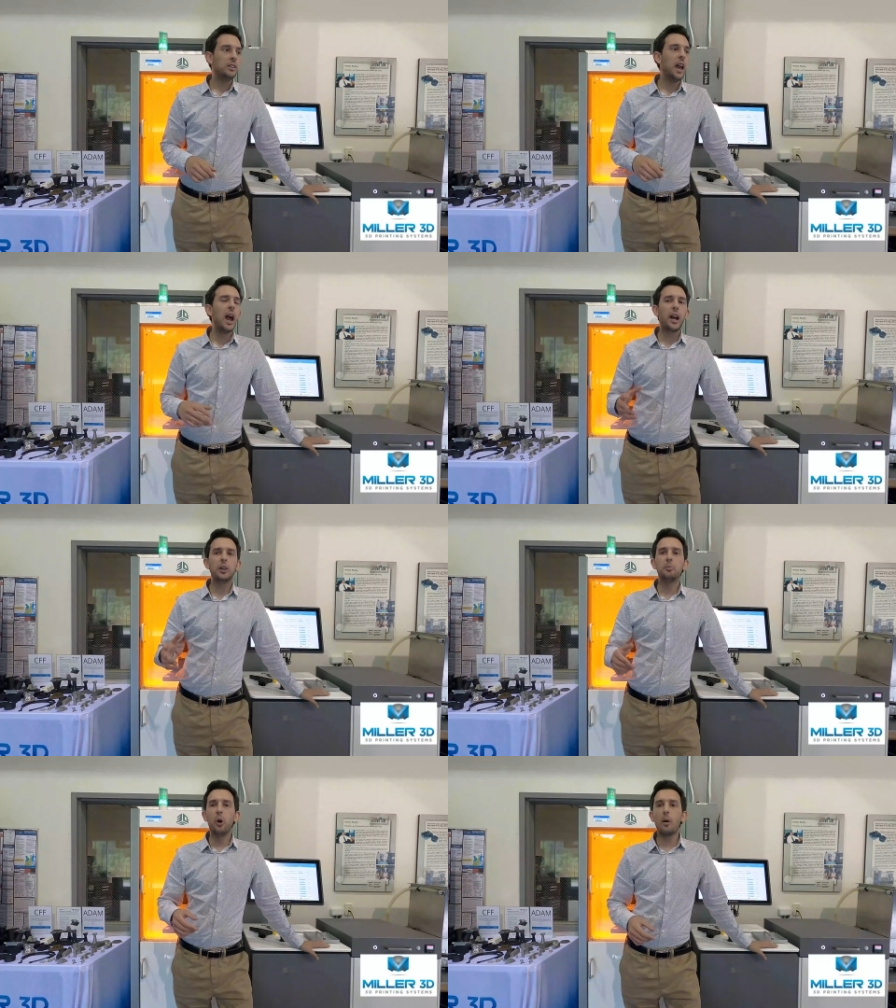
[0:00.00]
"Yeah,
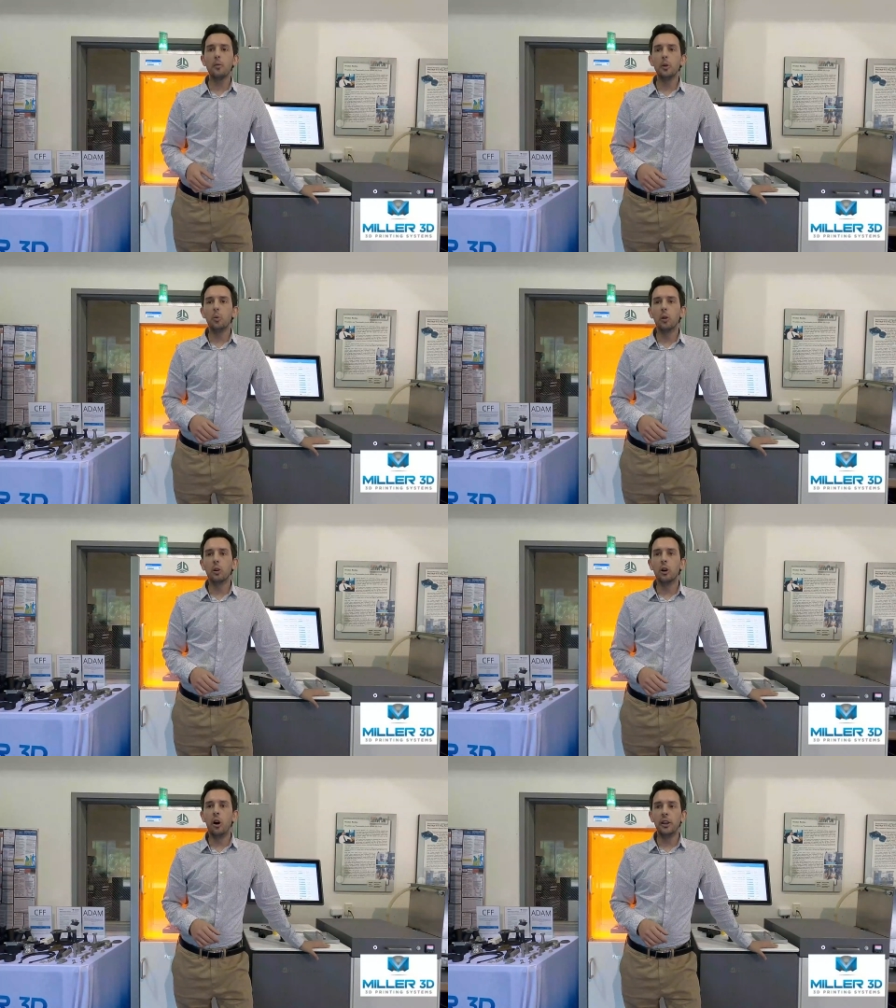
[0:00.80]
I can probably
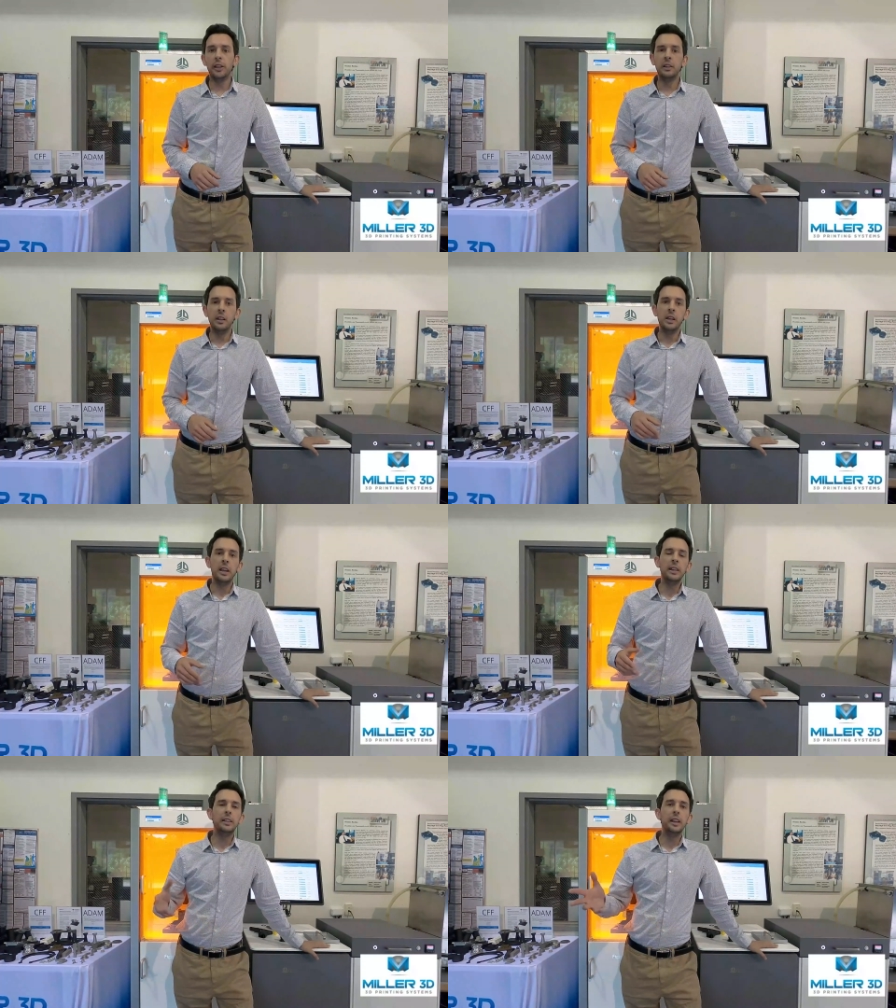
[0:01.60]
work on it." And
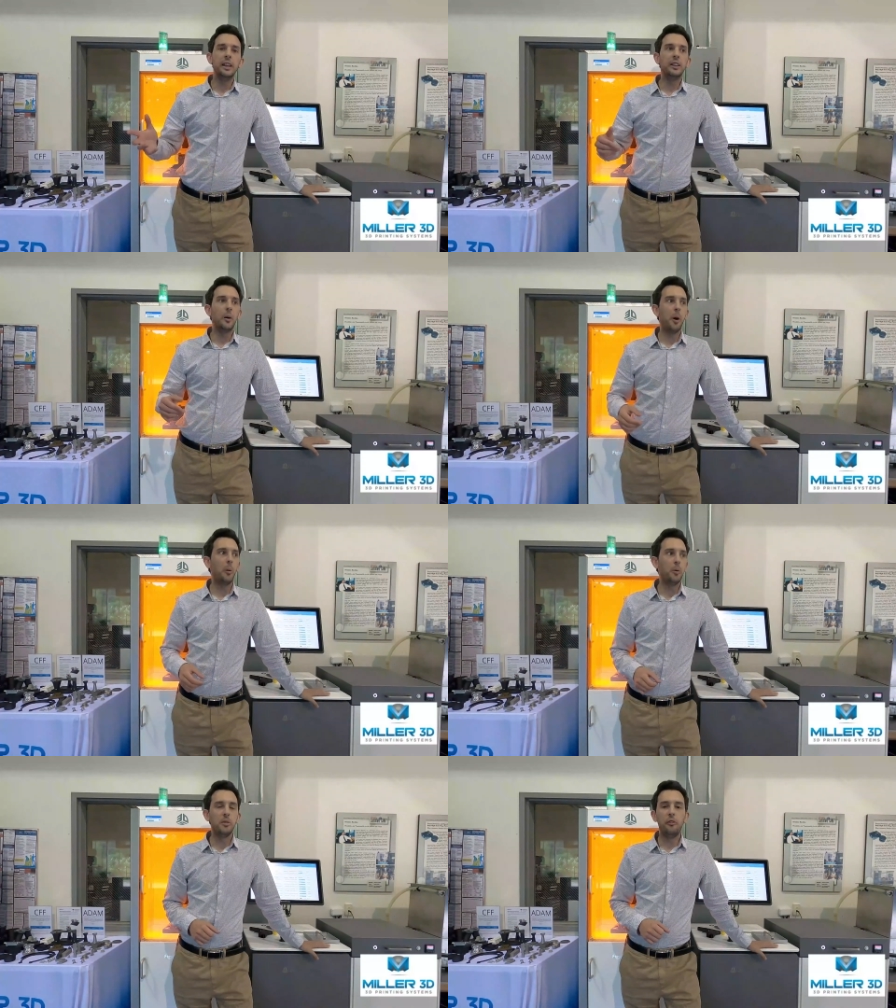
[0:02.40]
he did end up
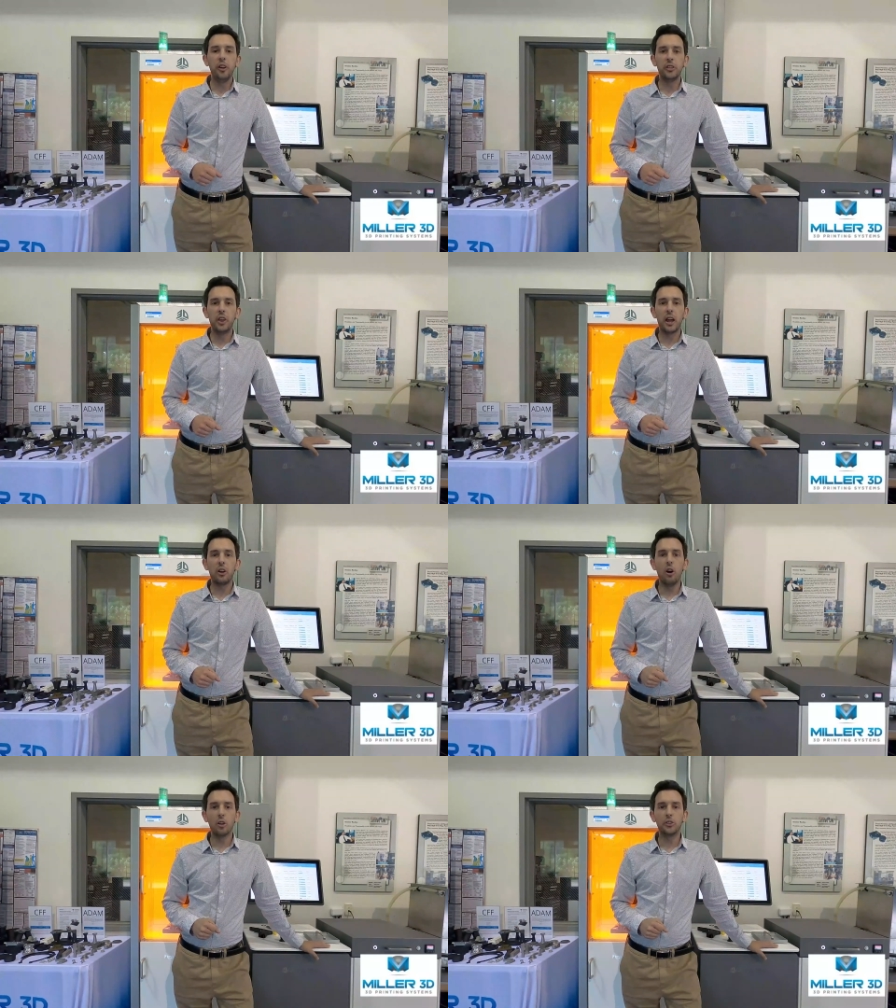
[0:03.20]
helping me fix
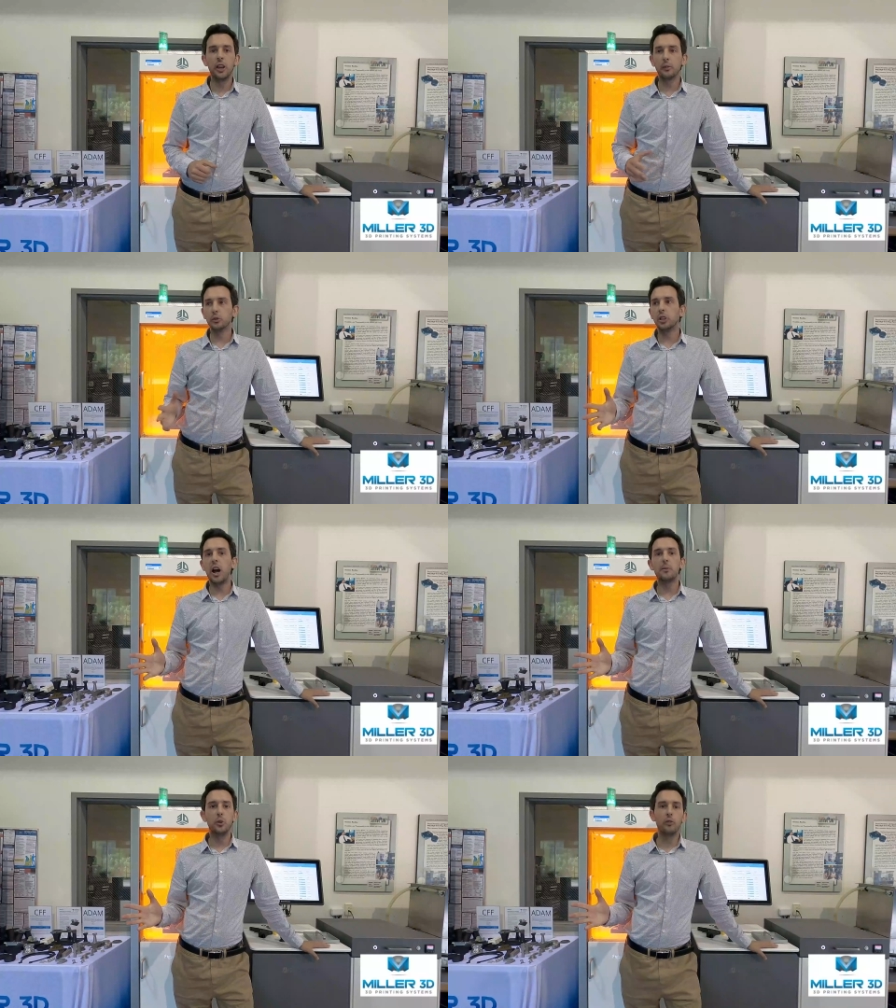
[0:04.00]
that car several
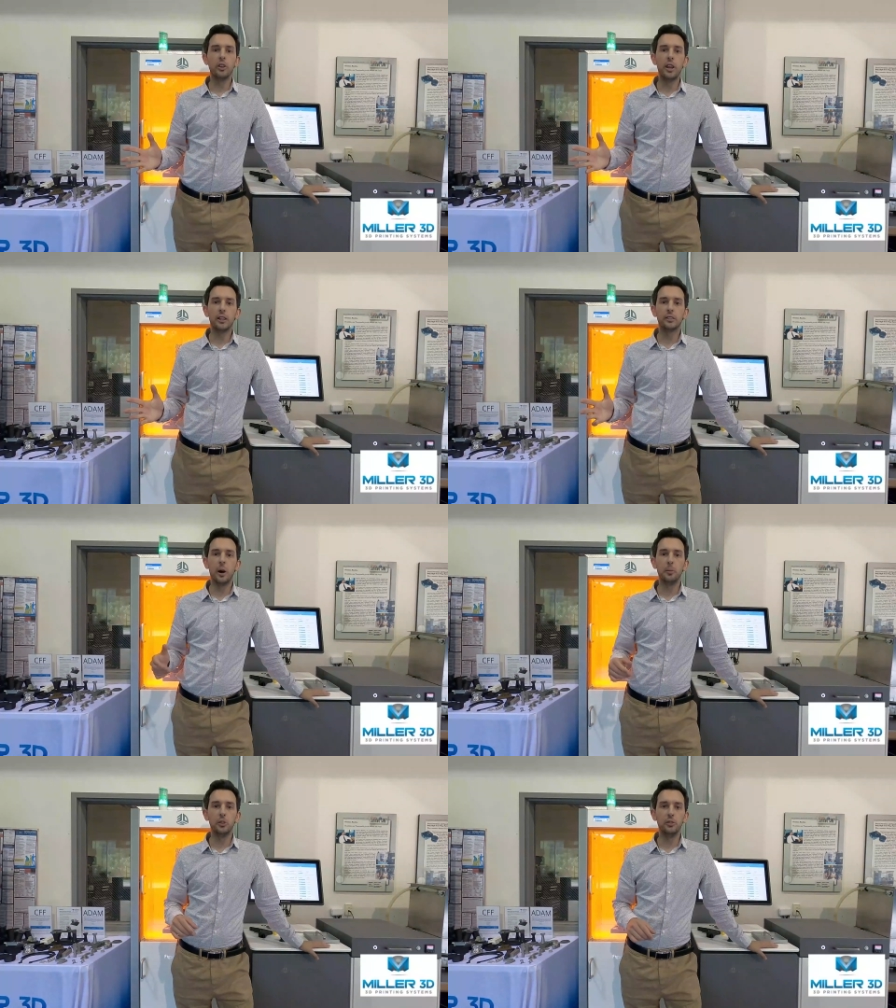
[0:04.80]
times over the next
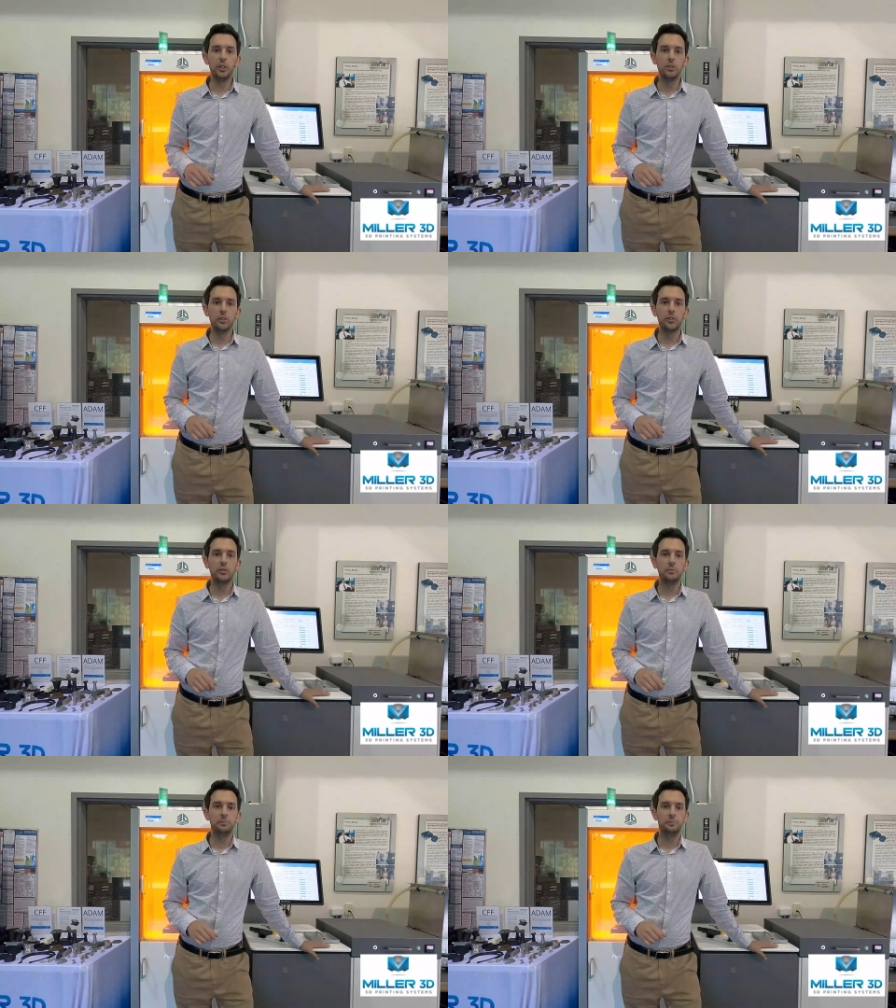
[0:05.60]
couple of years.